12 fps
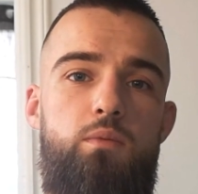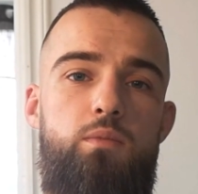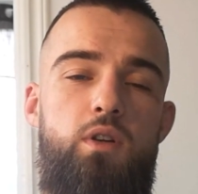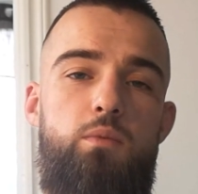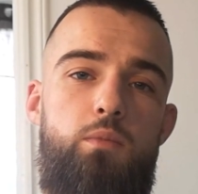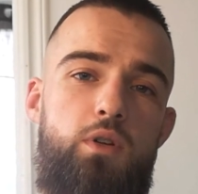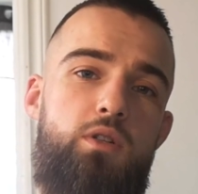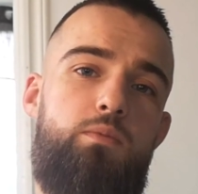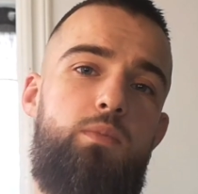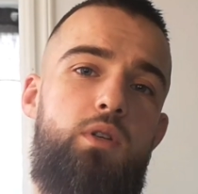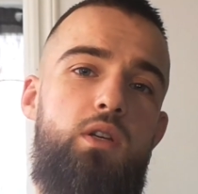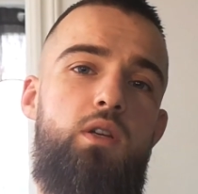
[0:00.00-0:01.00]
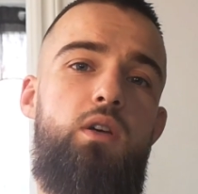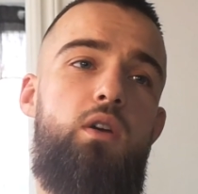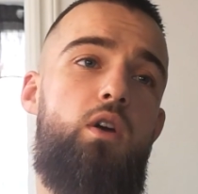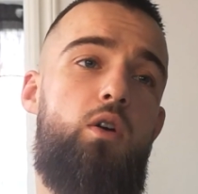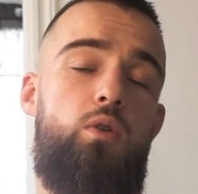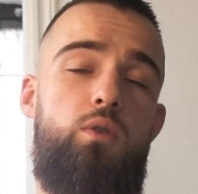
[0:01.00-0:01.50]
there must be,
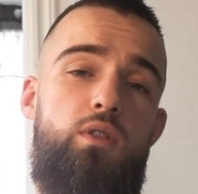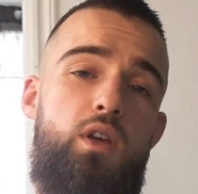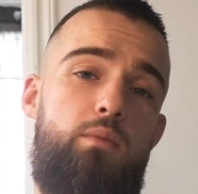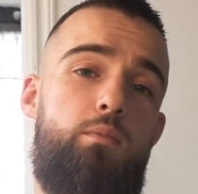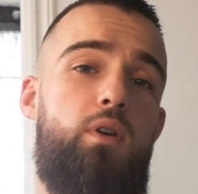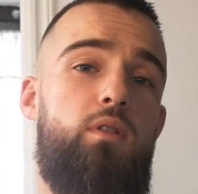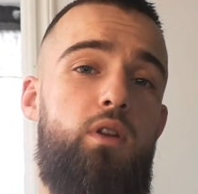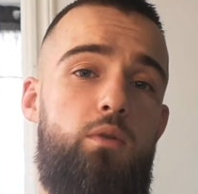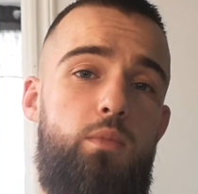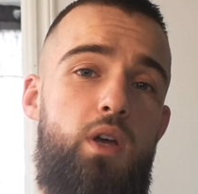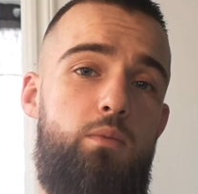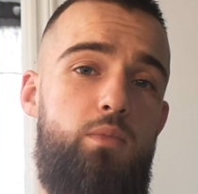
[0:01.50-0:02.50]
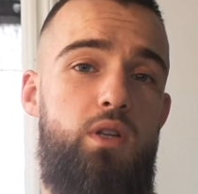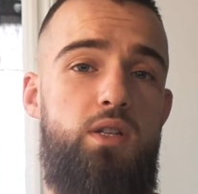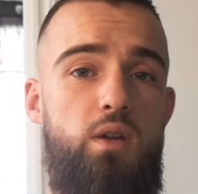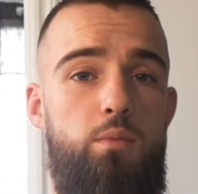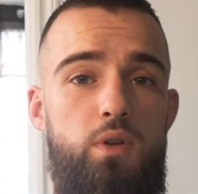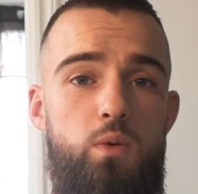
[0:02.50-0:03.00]
there may be
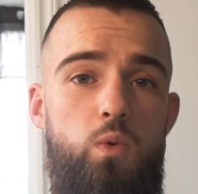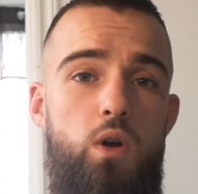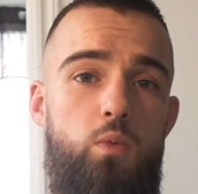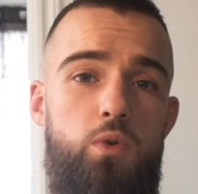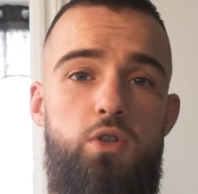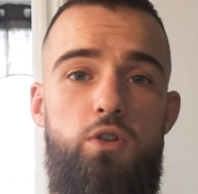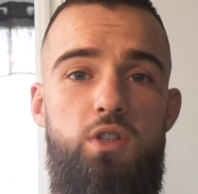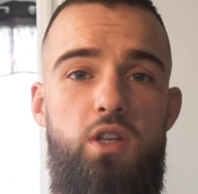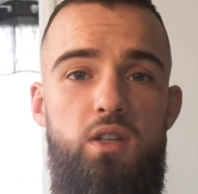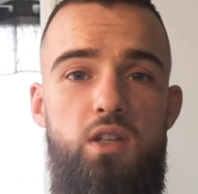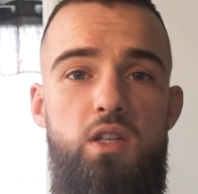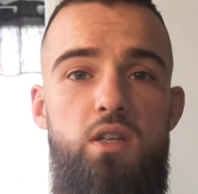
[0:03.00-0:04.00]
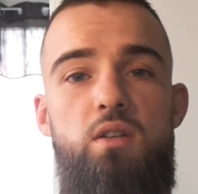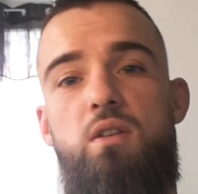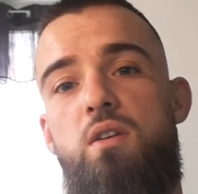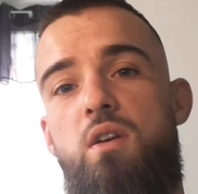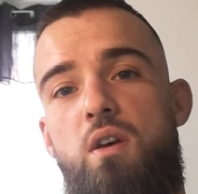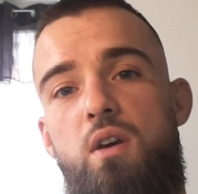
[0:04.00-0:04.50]
something wrong with your technique.
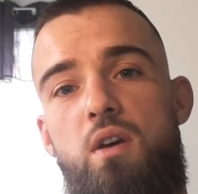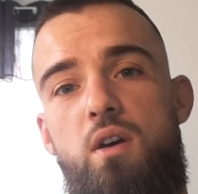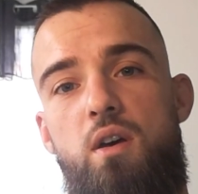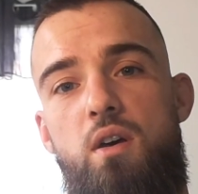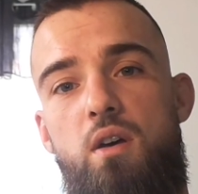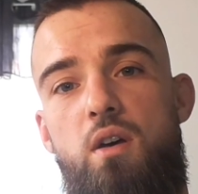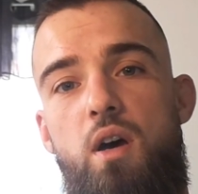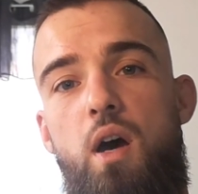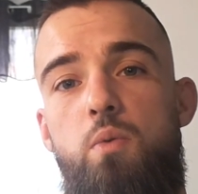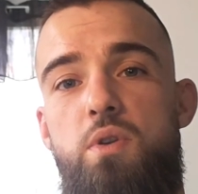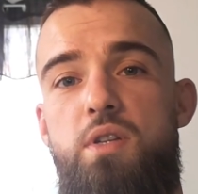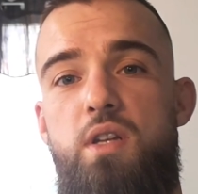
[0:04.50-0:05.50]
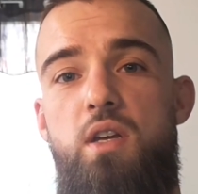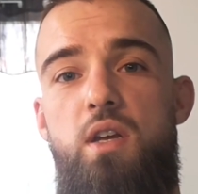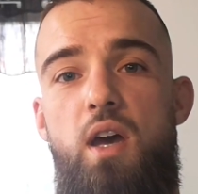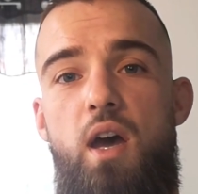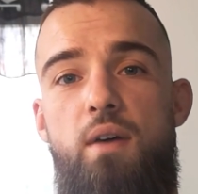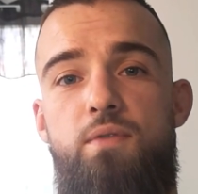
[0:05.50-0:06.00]
I would say
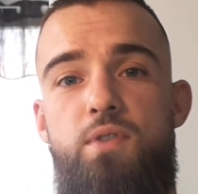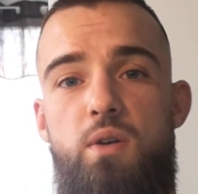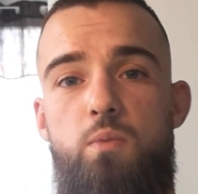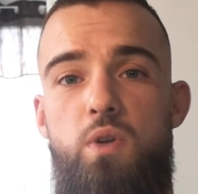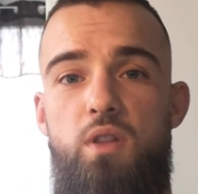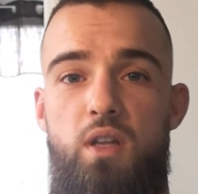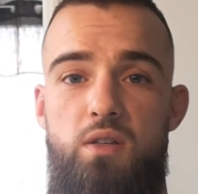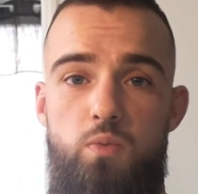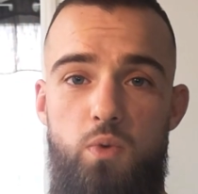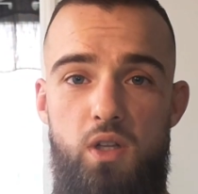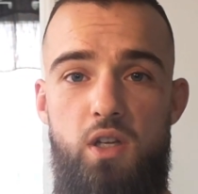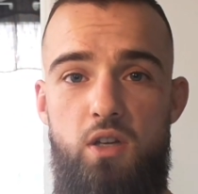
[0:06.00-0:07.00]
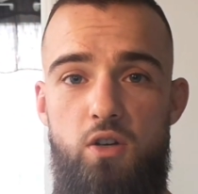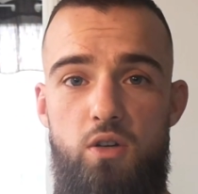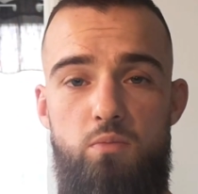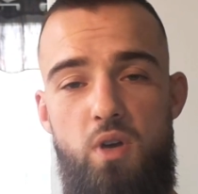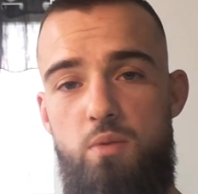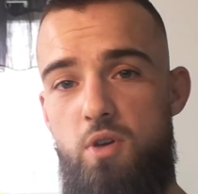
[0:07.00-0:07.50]
have someone that's really good,
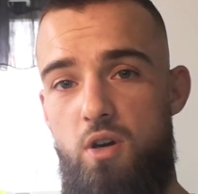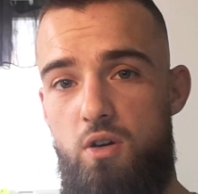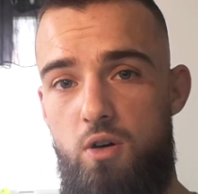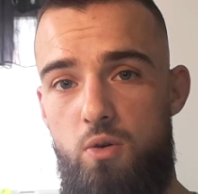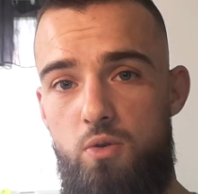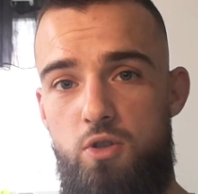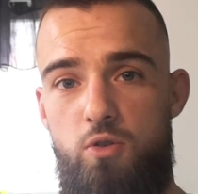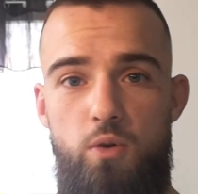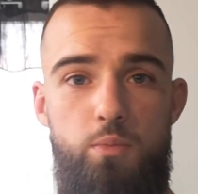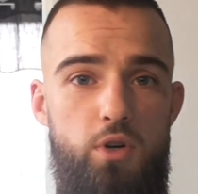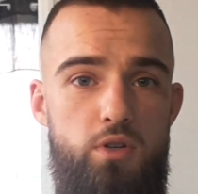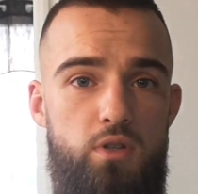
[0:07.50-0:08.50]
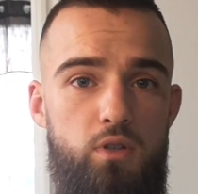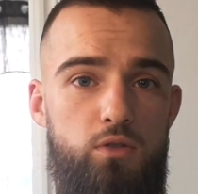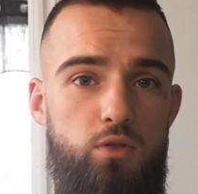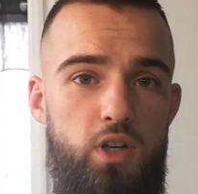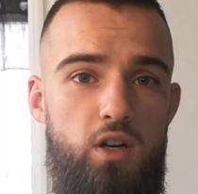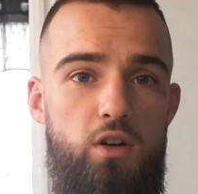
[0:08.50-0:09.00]
maybe a coach or a personal
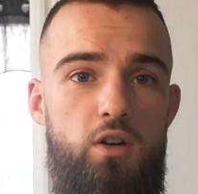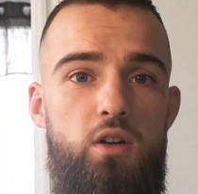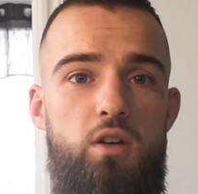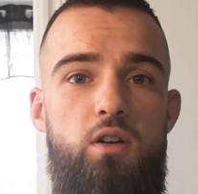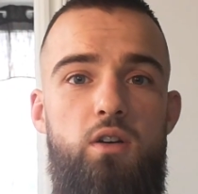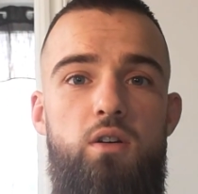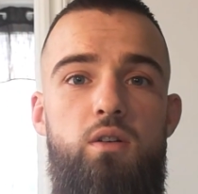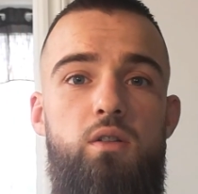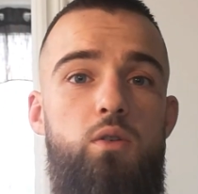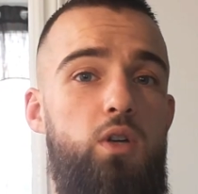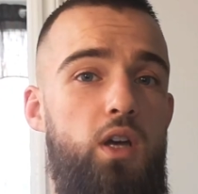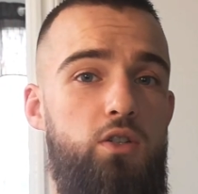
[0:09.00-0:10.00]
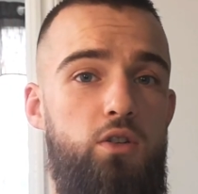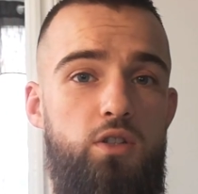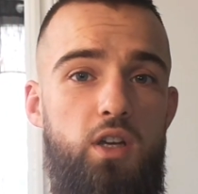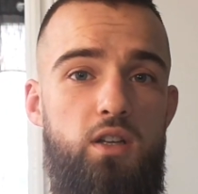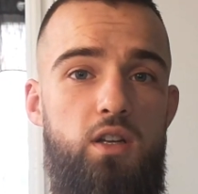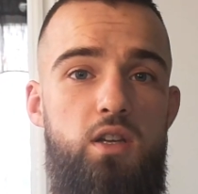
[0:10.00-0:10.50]
trainer, look at your
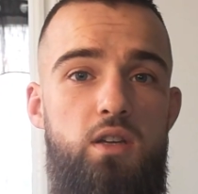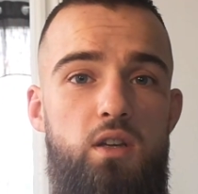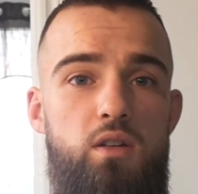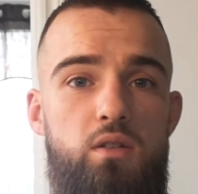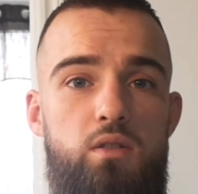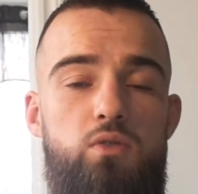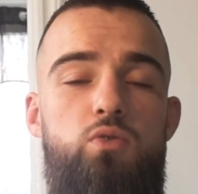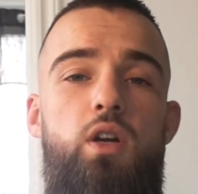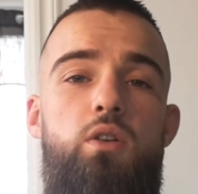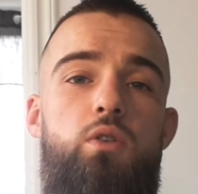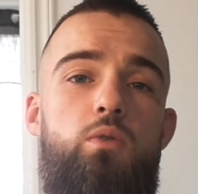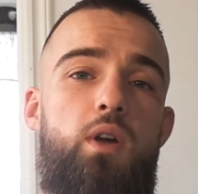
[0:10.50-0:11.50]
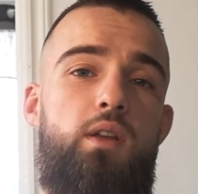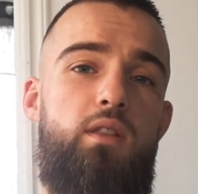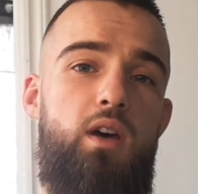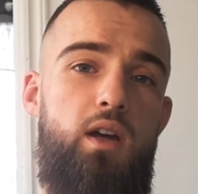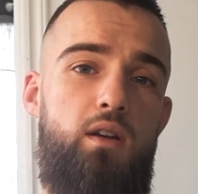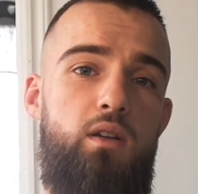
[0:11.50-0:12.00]
technique and try to correct
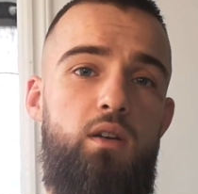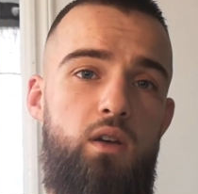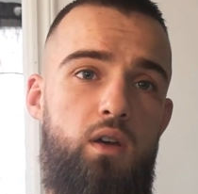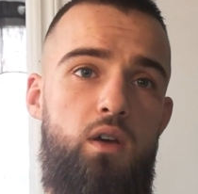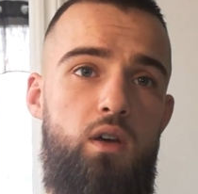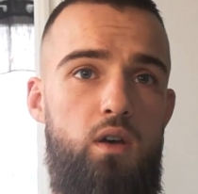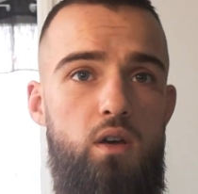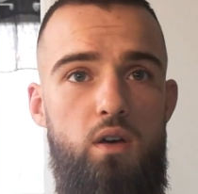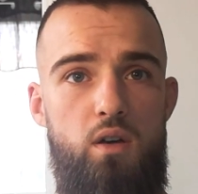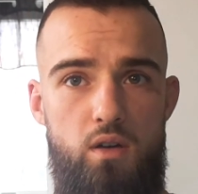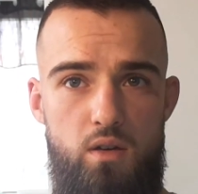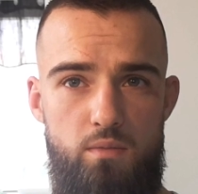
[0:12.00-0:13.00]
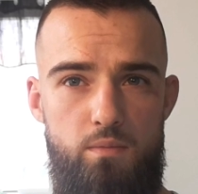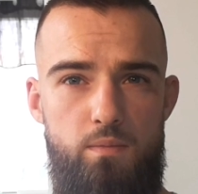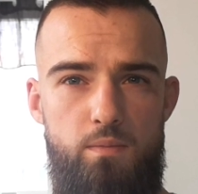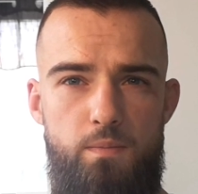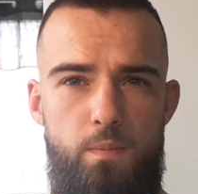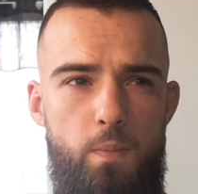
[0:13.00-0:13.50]
that. Um,